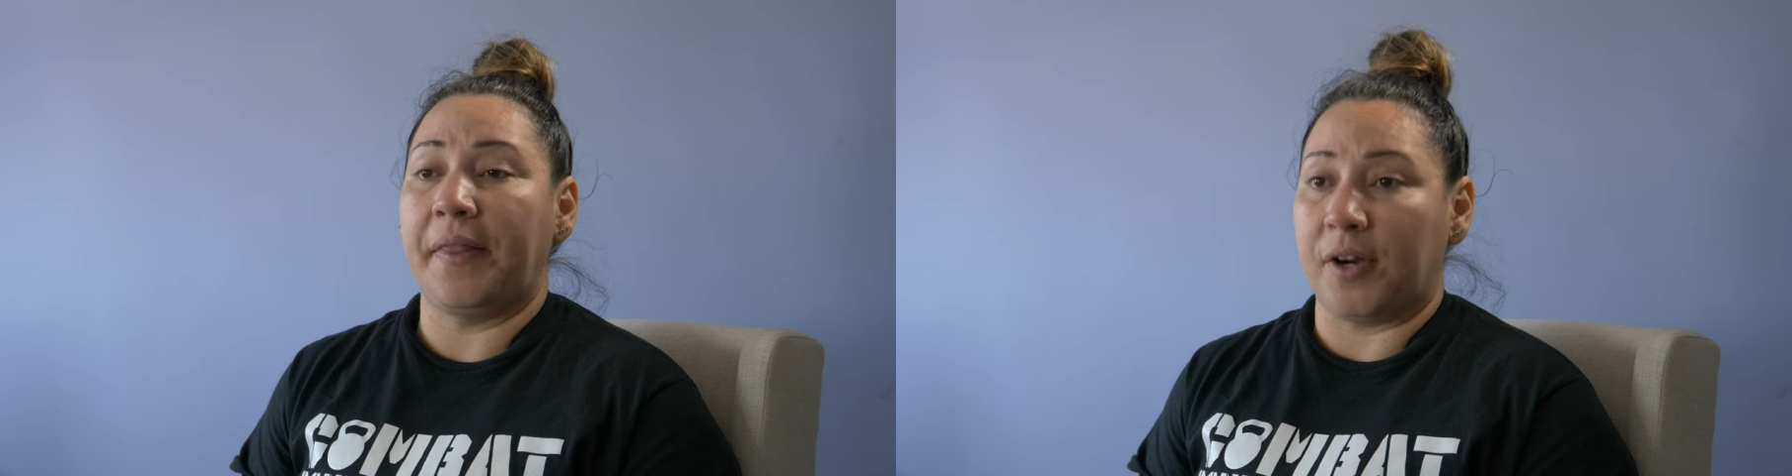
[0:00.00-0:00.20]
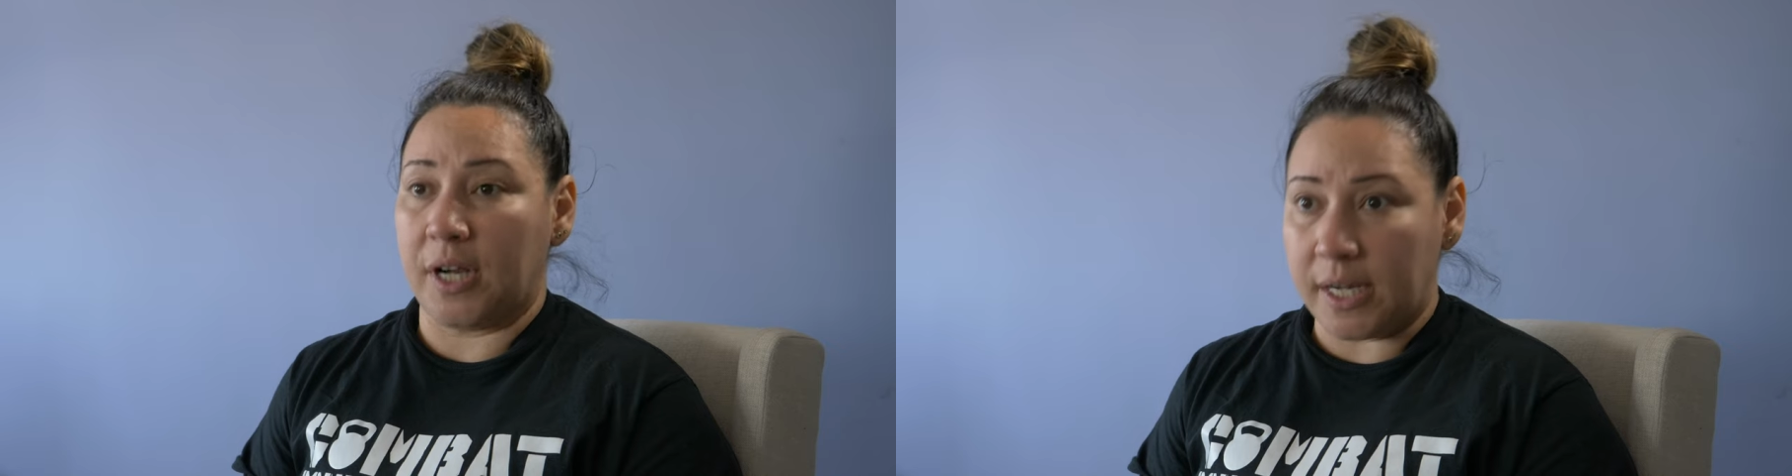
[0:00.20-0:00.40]

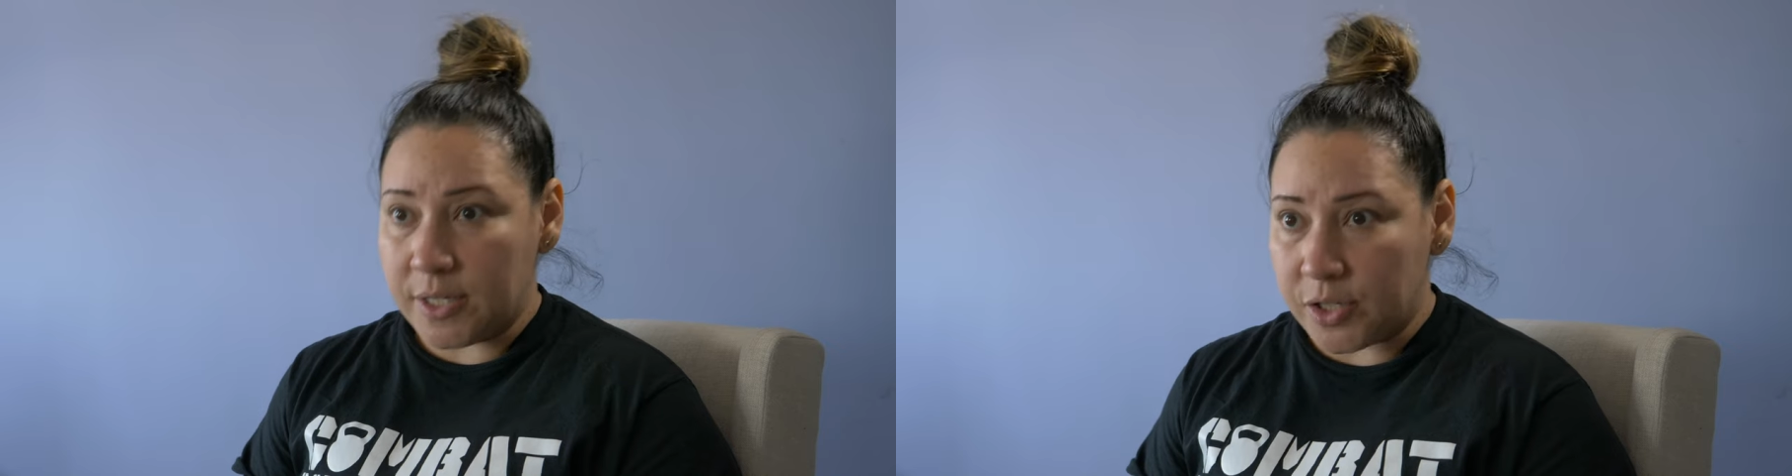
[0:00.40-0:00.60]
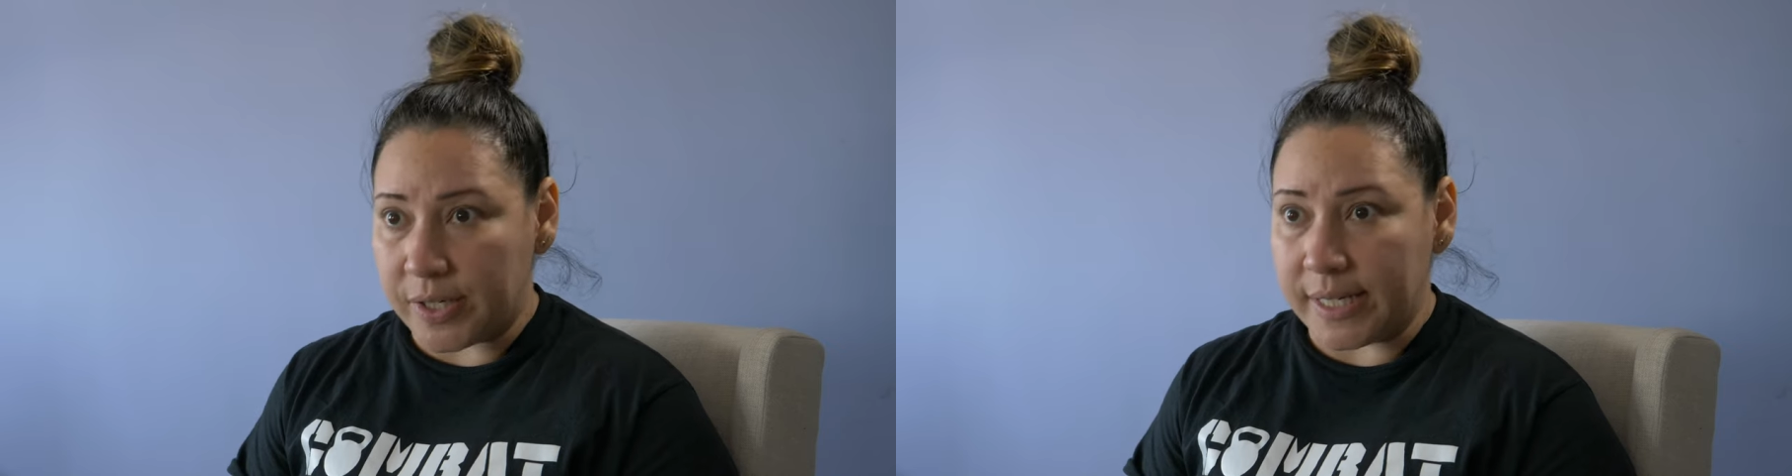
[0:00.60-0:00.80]
other
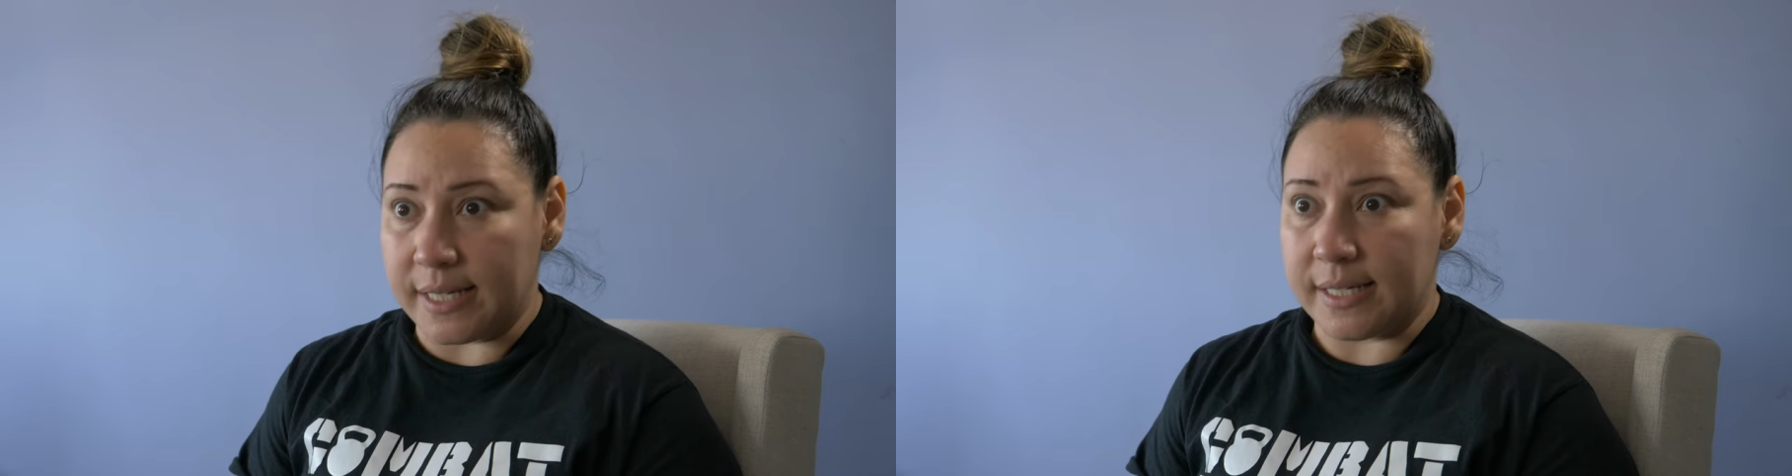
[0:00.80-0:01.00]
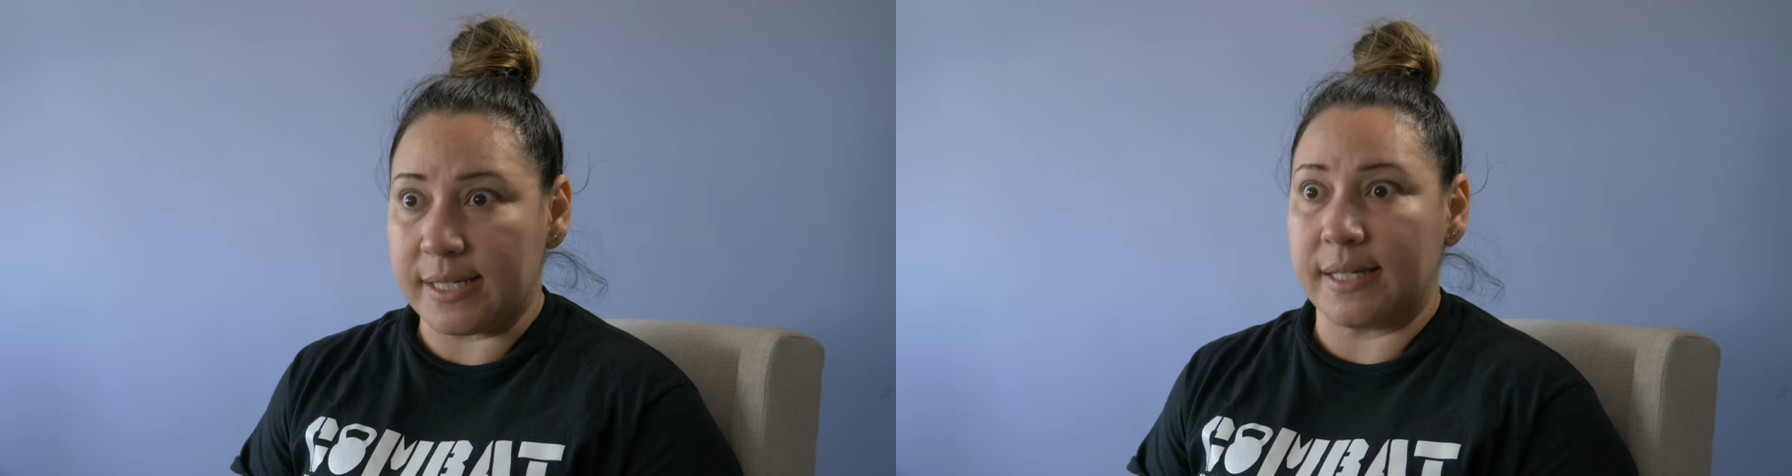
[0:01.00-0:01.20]

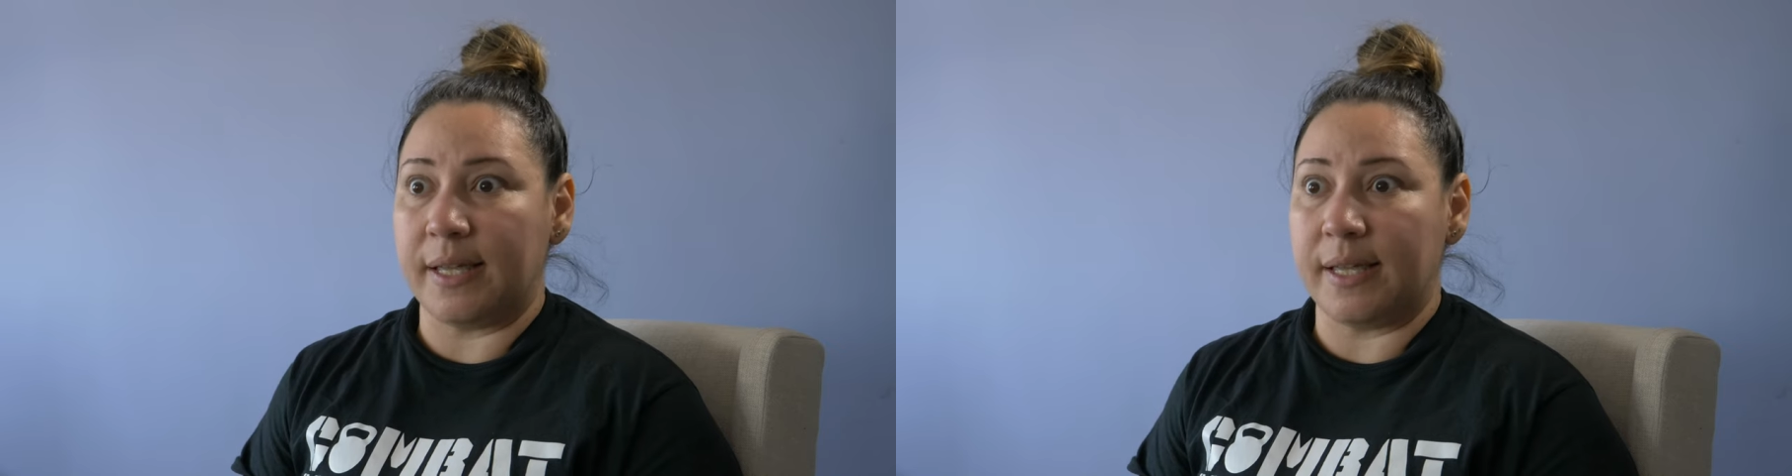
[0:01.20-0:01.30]
countries